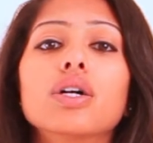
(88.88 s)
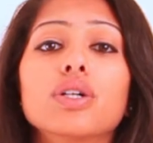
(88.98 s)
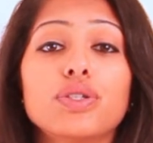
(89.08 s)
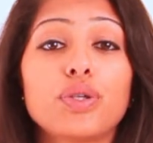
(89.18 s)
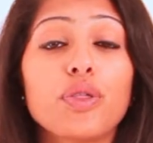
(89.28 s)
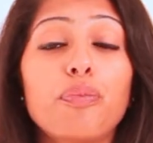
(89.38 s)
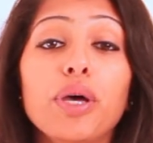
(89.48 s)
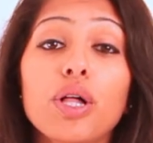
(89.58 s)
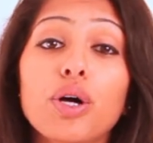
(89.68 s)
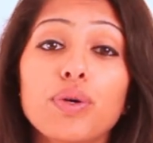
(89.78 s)
So the
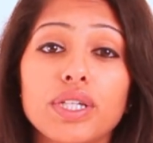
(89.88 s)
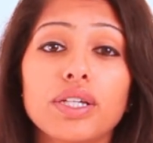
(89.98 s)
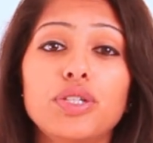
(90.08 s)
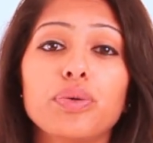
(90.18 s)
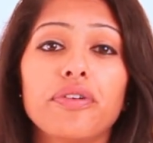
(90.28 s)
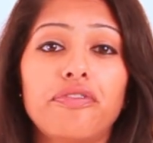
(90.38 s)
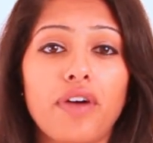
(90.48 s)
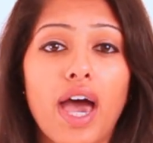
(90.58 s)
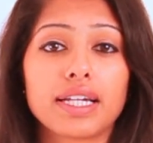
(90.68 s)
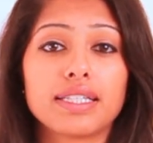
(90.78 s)
pill goes into
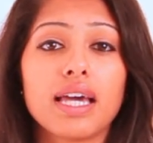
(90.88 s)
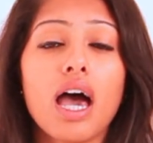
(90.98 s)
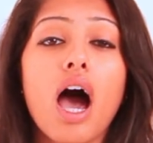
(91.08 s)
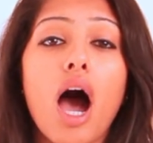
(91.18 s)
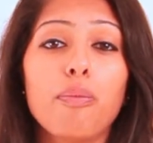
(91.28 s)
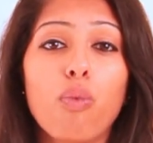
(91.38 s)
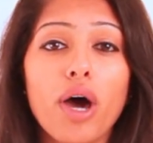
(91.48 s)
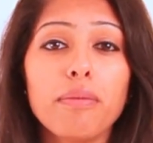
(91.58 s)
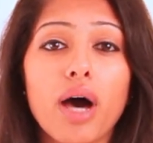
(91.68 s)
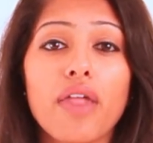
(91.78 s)
effect
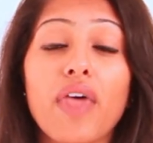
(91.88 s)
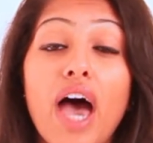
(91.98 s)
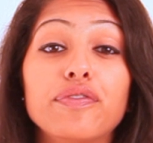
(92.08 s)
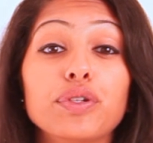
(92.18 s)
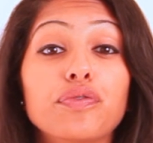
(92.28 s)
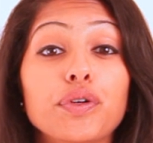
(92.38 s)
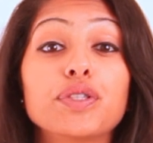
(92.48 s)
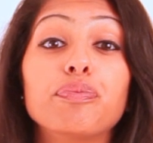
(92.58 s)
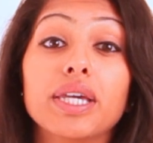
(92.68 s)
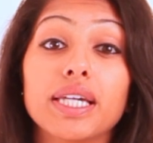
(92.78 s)
1 month after you
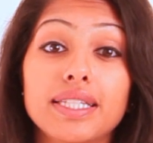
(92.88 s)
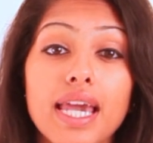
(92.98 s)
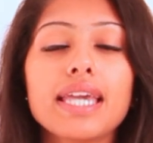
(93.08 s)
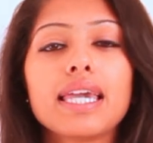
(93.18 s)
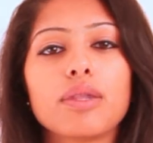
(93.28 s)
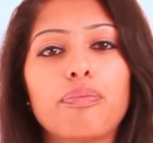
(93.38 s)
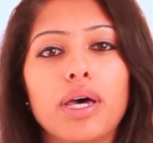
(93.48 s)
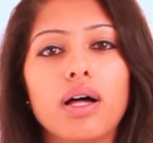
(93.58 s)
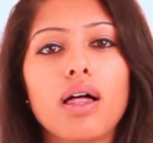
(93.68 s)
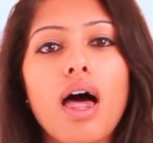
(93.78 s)
first begin taking the
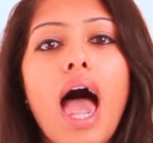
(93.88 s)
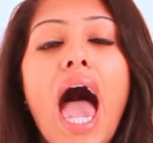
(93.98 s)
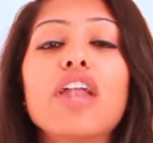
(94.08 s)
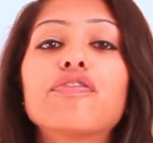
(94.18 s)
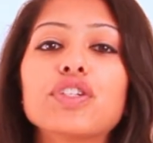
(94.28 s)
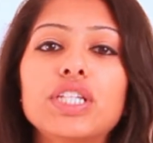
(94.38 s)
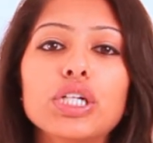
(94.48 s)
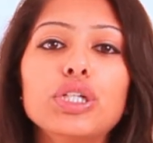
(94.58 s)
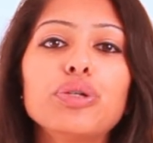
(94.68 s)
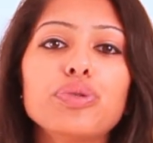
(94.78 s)
pill, and
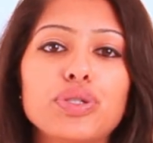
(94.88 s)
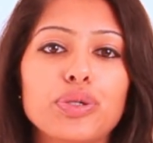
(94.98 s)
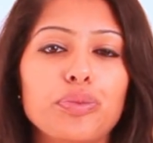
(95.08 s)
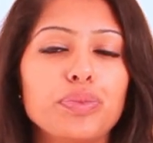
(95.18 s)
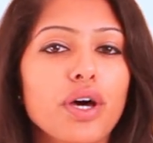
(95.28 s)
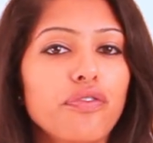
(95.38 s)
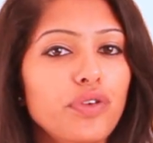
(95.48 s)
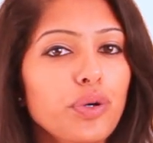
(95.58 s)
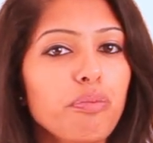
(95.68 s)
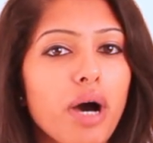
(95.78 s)
fertility resumes a
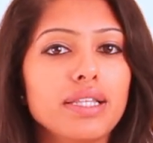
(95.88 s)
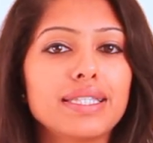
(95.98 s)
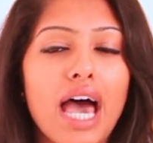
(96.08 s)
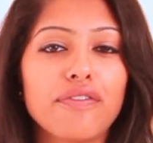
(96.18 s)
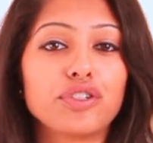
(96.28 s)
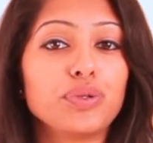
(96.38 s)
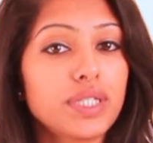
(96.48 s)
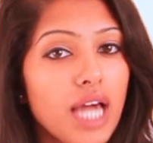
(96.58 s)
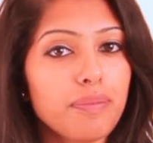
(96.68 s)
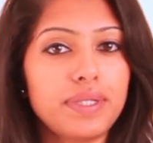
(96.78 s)
few months after you
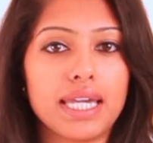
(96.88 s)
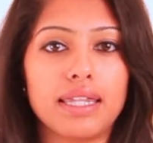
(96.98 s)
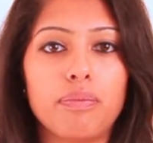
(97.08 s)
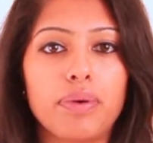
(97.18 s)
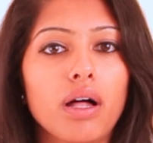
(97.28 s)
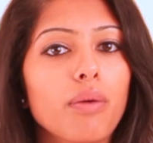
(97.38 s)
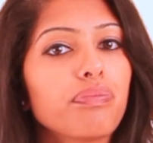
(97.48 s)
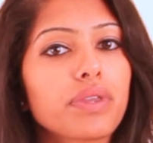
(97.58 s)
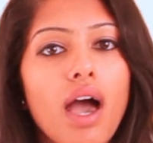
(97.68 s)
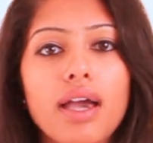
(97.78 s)
stop taking the pill.
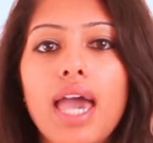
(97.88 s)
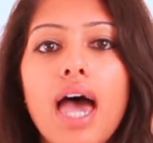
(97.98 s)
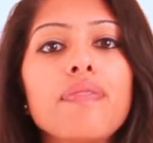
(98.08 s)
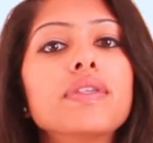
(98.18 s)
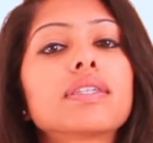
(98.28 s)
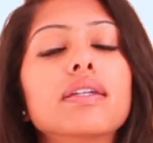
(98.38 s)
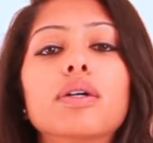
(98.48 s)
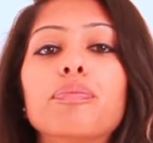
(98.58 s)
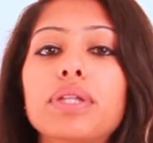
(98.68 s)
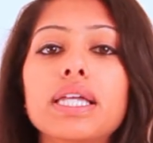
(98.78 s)
Again, this can
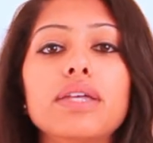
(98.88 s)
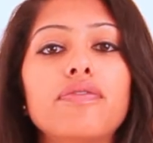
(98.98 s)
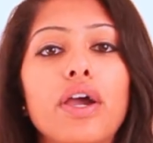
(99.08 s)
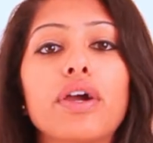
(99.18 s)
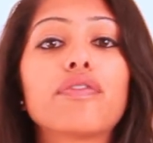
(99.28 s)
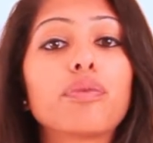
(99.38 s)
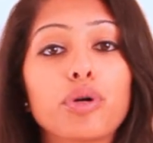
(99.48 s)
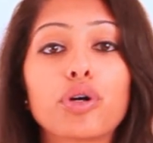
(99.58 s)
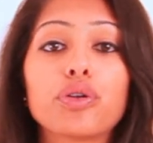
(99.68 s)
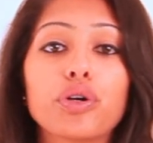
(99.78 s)
completely vary from
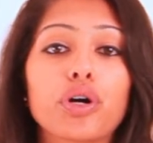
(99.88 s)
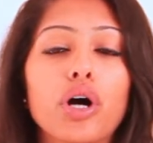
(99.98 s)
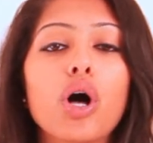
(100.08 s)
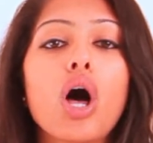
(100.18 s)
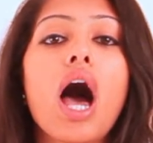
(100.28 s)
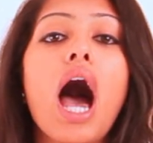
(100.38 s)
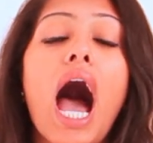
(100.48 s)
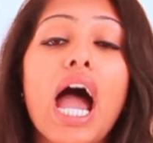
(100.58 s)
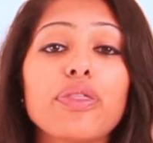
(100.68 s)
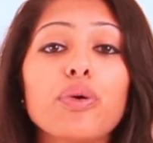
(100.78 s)
girl to girl.
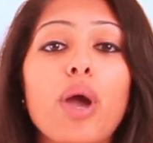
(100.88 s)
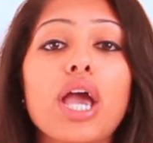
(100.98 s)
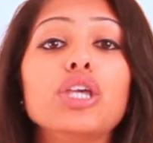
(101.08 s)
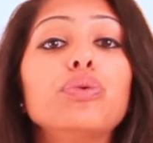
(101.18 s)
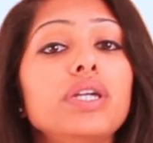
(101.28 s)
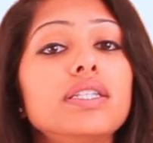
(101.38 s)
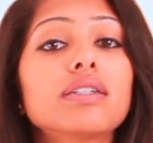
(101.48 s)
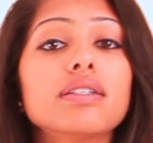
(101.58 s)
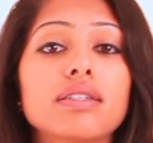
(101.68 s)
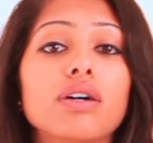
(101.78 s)
Either way, you need to
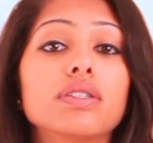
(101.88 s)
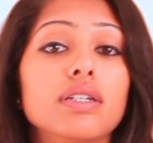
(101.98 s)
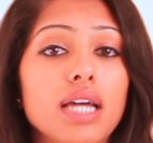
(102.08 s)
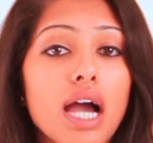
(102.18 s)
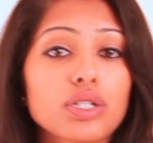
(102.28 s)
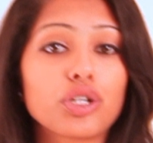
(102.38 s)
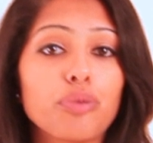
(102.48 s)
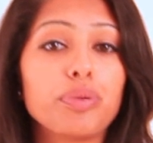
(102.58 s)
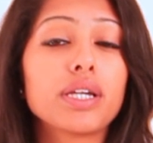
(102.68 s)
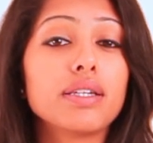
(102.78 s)
consult a doctor
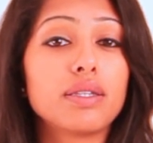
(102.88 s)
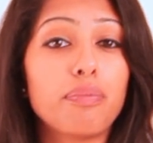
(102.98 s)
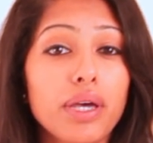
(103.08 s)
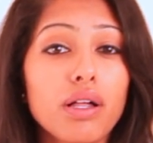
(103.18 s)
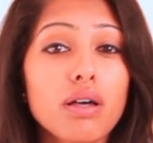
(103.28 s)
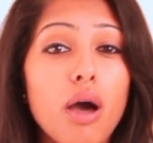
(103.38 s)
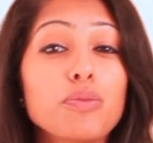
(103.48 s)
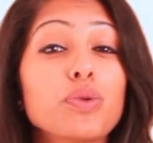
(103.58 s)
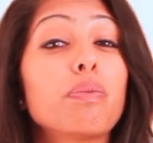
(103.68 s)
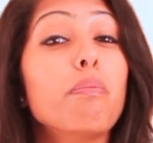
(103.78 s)
because the pill comes
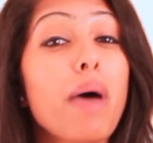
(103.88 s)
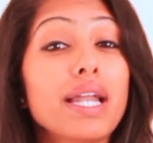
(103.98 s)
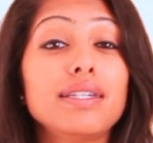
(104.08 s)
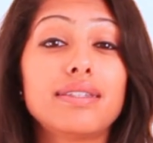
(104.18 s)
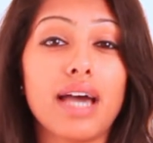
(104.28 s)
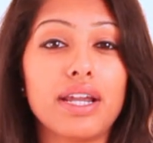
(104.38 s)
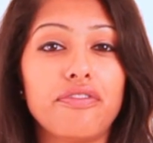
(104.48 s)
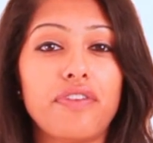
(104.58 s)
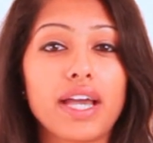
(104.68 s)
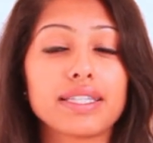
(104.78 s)
with many side
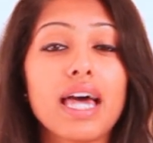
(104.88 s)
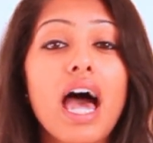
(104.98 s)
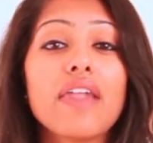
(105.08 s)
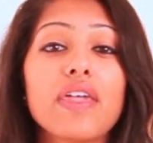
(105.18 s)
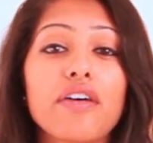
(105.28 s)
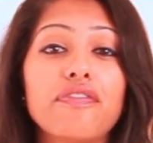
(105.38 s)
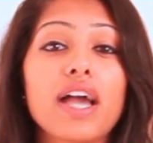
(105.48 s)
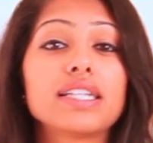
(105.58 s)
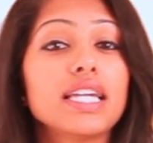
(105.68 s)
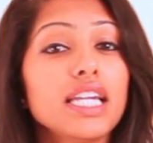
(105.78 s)
effects that
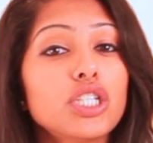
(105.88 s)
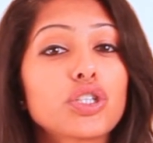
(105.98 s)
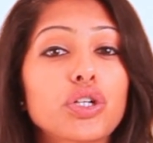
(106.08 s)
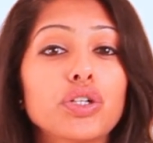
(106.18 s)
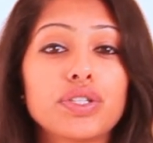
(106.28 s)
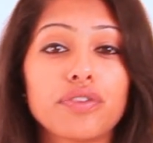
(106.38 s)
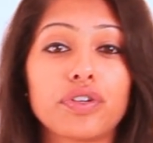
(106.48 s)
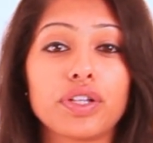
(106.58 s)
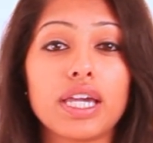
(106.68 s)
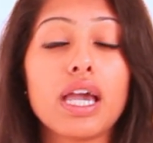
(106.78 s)
affect each girl
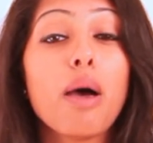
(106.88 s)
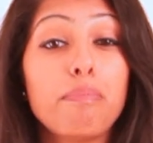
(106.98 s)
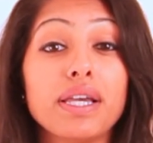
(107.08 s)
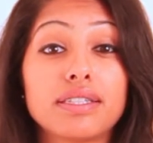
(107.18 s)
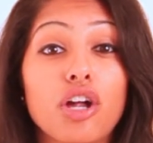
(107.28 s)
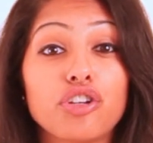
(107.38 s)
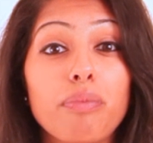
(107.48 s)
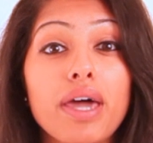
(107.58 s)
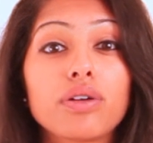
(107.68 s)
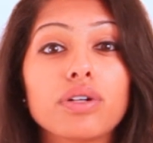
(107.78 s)
differently based on your
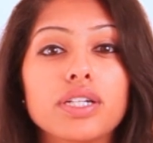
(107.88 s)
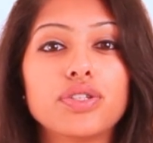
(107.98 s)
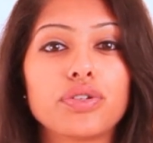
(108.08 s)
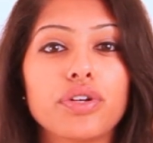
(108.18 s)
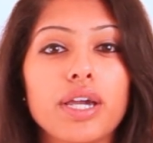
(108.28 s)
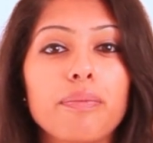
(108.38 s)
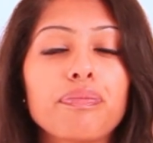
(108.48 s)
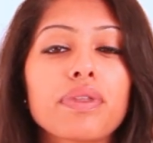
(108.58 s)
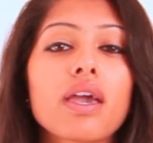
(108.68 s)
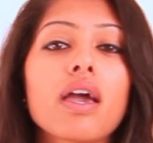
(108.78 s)
medical history.
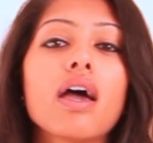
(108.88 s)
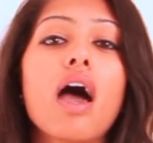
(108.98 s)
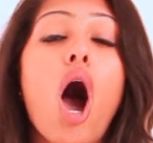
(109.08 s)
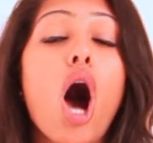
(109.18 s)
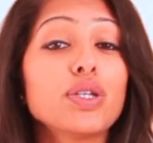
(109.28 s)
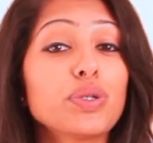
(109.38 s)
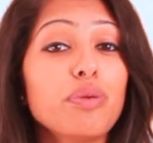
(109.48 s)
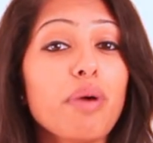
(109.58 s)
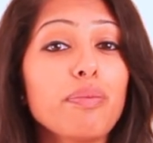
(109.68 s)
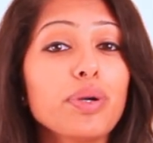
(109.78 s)
Also
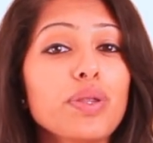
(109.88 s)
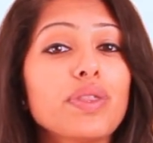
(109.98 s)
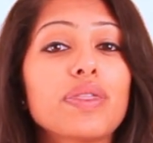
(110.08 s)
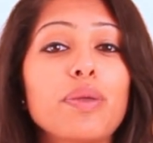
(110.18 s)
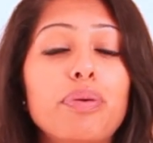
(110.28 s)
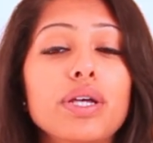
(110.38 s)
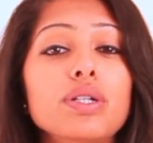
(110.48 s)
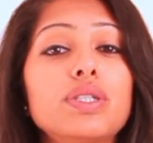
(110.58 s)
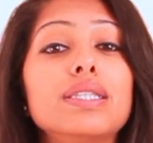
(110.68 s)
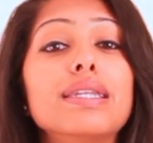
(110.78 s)
remember that the pill
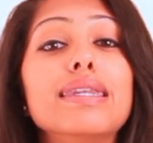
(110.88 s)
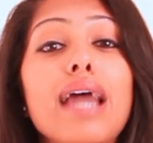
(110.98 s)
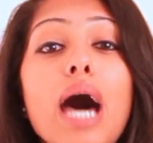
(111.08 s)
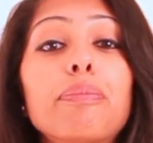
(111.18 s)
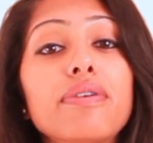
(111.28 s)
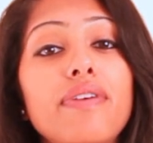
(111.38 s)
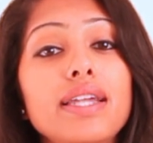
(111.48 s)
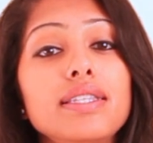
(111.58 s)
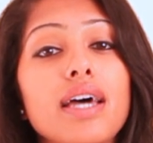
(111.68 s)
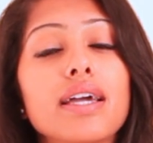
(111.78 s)
does not
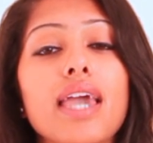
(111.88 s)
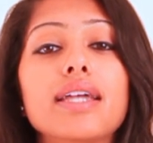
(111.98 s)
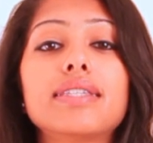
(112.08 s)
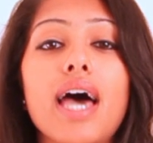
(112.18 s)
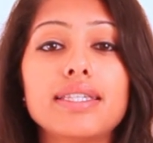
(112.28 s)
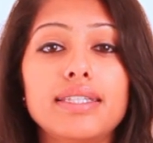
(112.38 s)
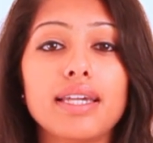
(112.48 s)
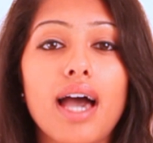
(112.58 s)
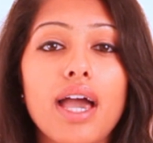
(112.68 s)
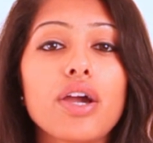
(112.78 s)
prevent against
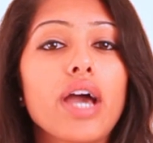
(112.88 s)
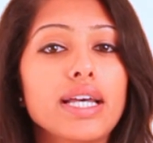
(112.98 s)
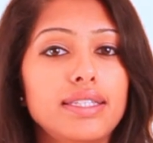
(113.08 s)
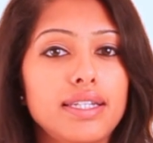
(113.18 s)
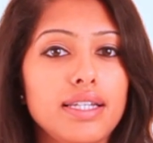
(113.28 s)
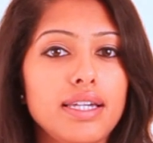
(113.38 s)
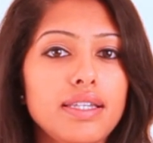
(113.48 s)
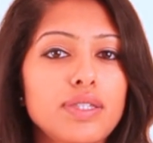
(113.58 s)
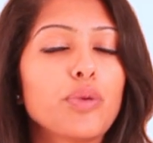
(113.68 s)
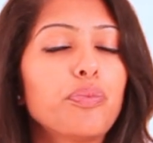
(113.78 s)
STI or STDs,
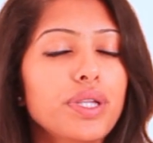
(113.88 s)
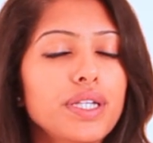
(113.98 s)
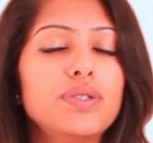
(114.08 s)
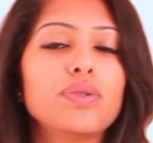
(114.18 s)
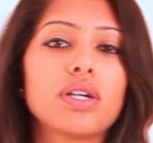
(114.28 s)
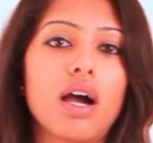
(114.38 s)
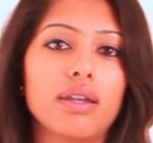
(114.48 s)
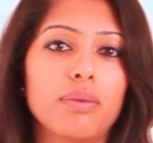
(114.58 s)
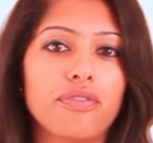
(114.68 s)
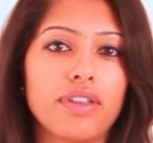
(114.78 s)
so please use a
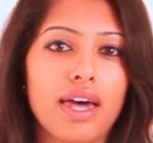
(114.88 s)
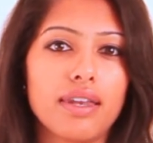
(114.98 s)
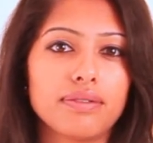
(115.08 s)
condom for that.